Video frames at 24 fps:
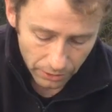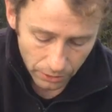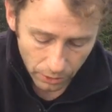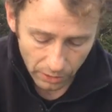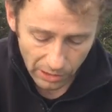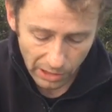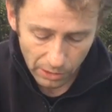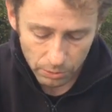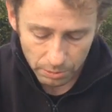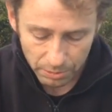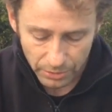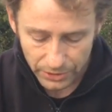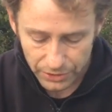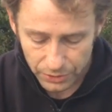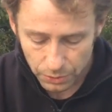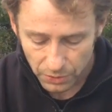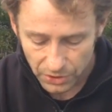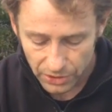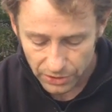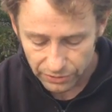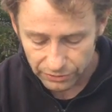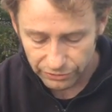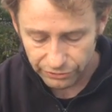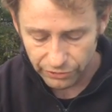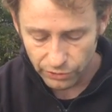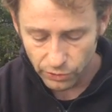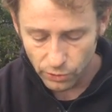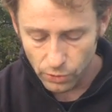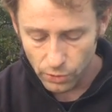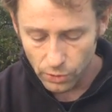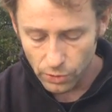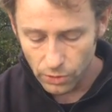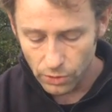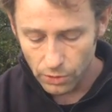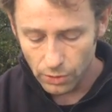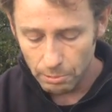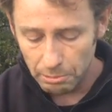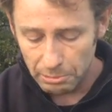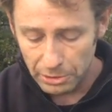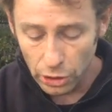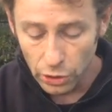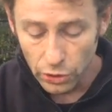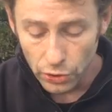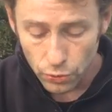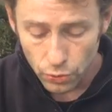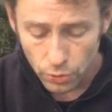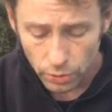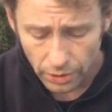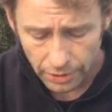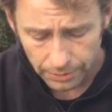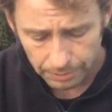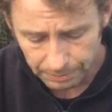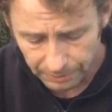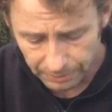or old British word for blue,